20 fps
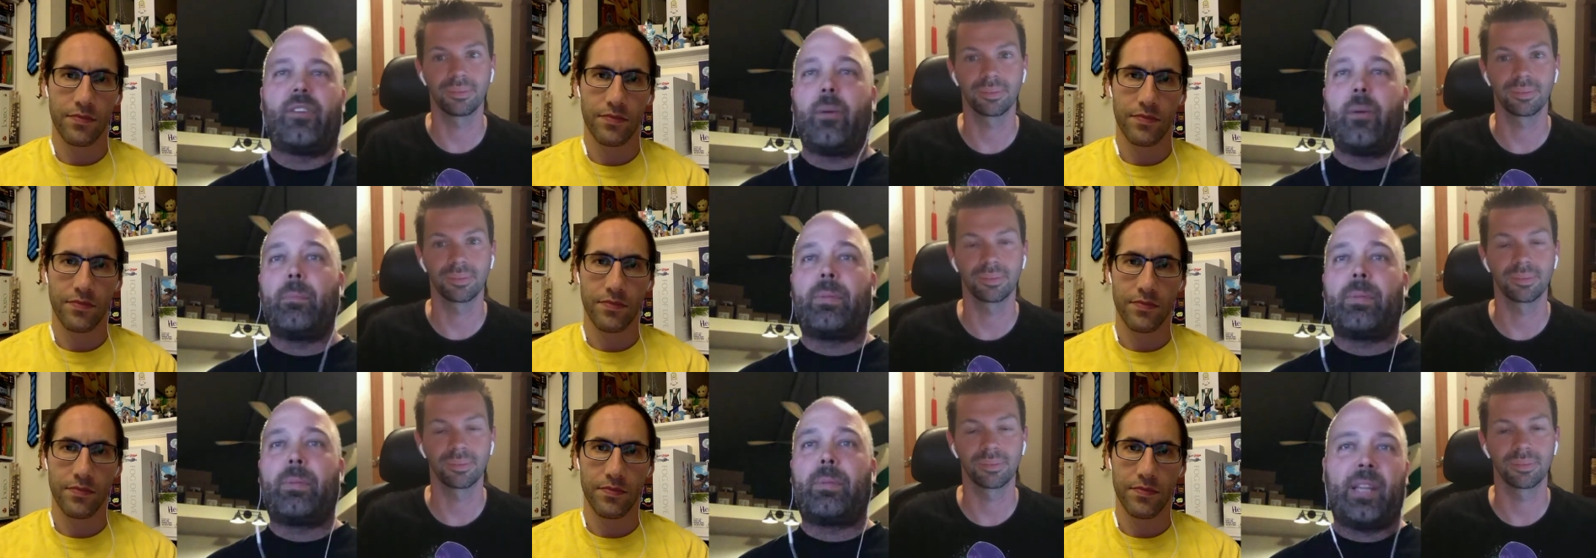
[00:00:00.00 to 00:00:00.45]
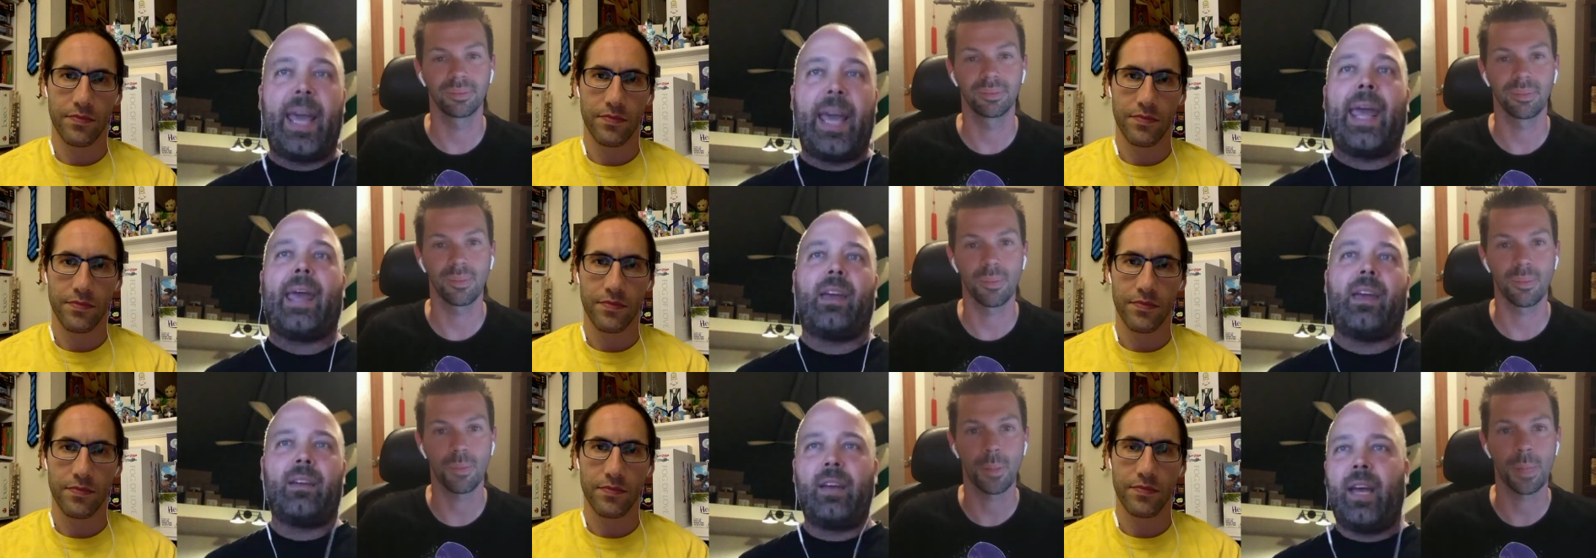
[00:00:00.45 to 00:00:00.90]
Speaker 1: to
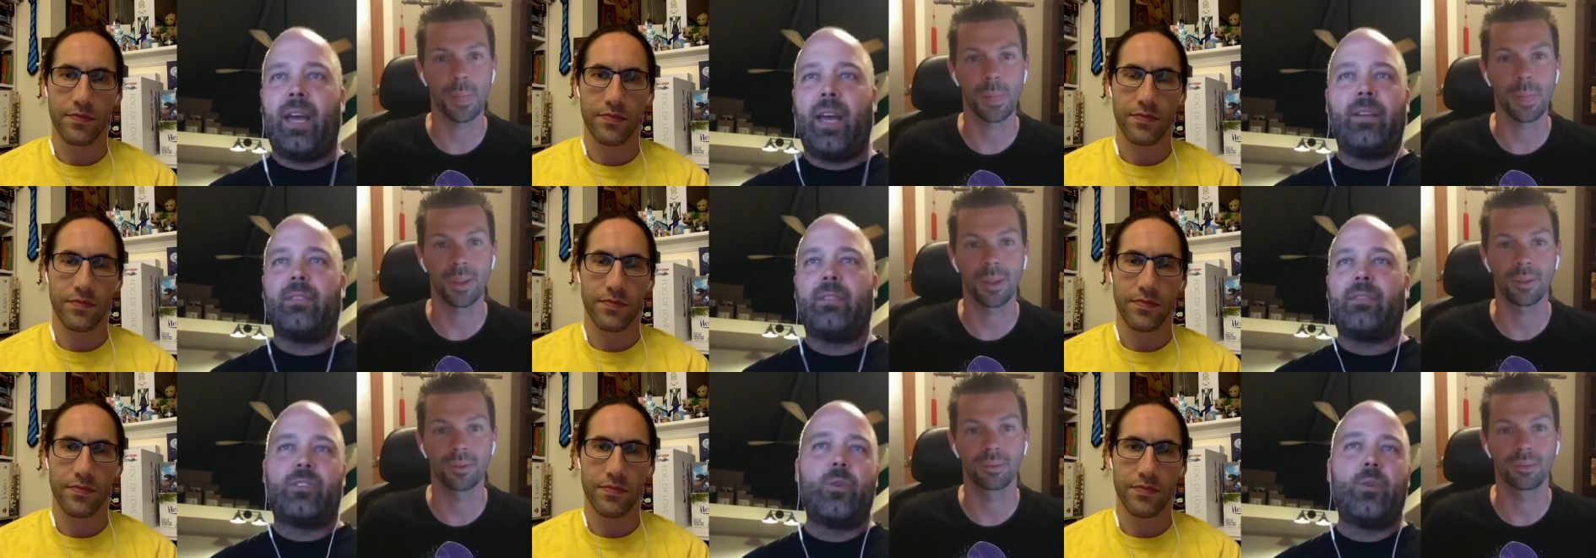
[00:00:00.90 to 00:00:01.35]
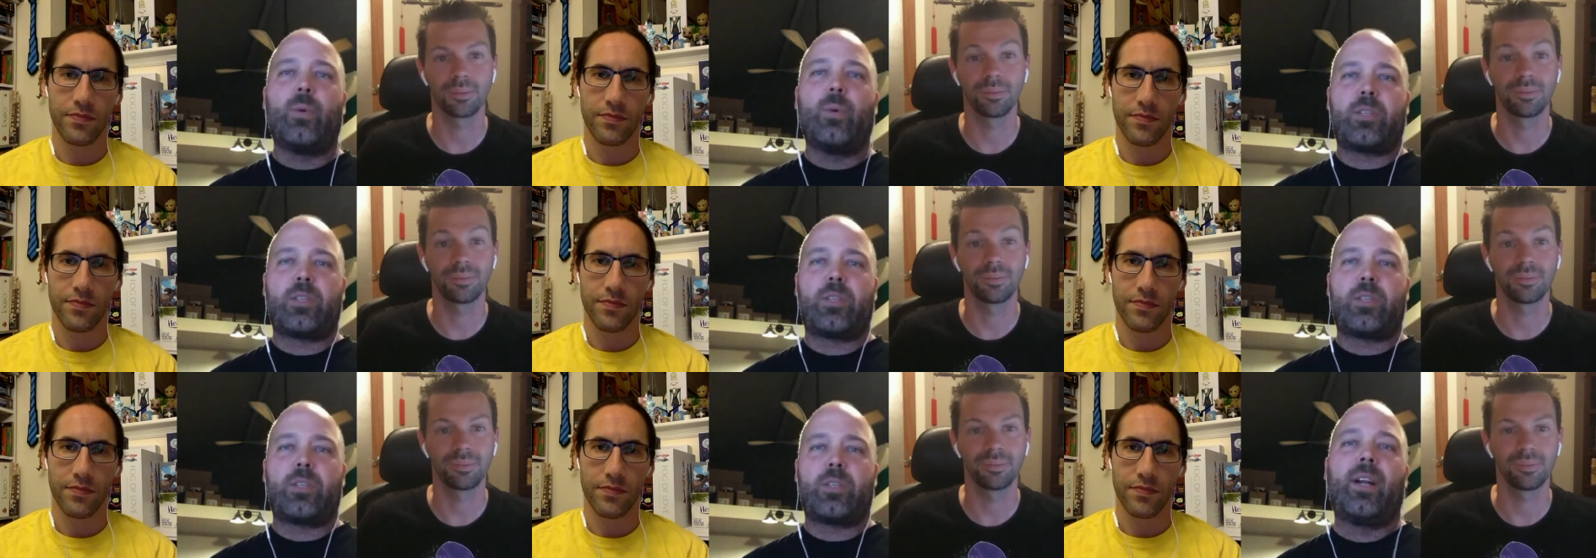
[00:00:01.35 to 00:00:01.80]
play and to
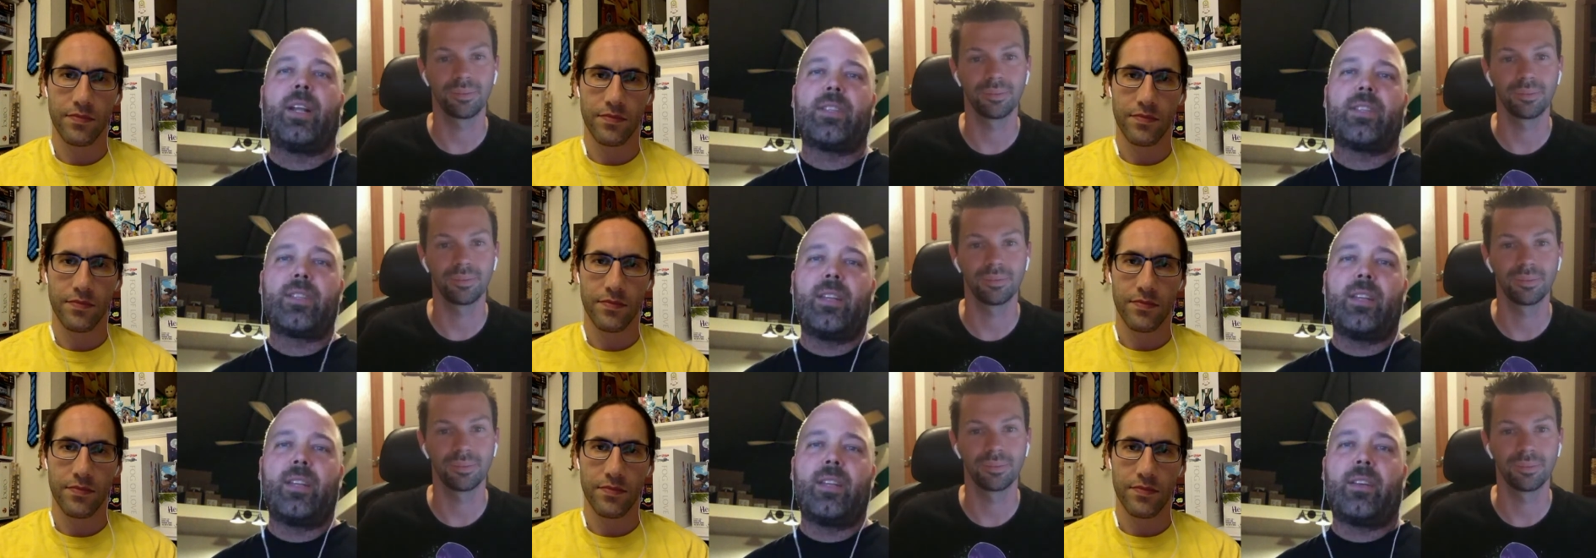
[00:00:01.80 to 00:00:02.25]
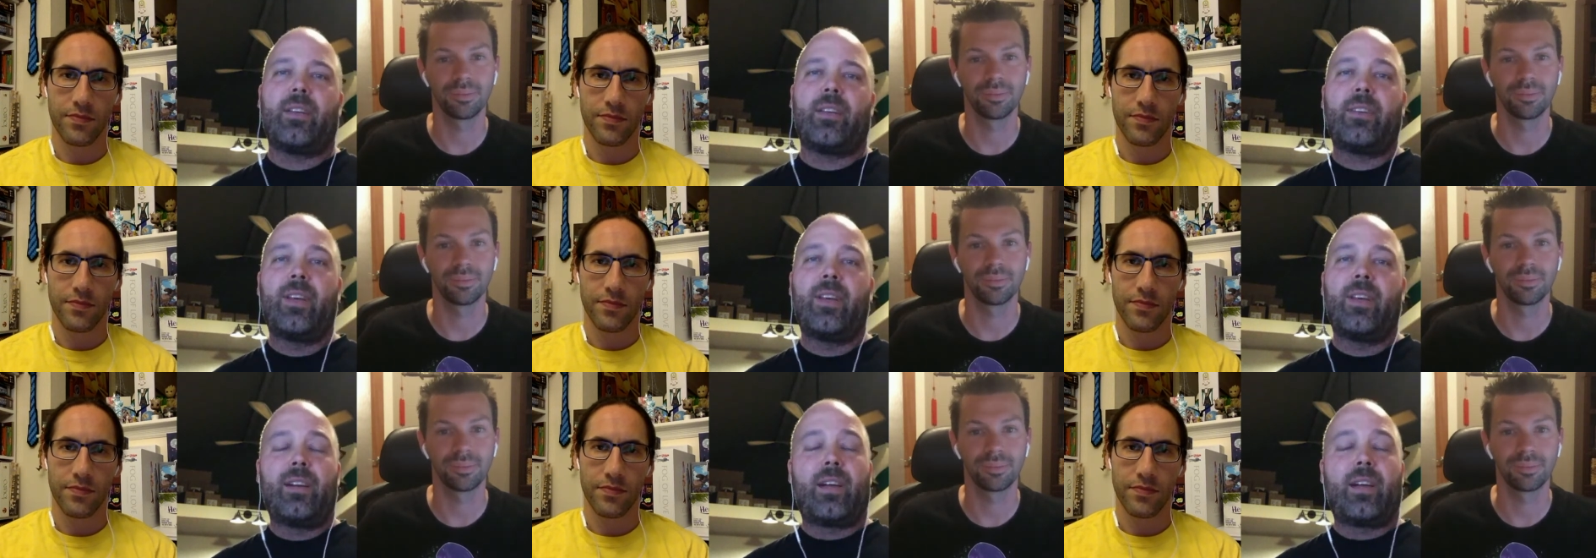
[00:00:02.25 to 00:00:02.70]
experience things.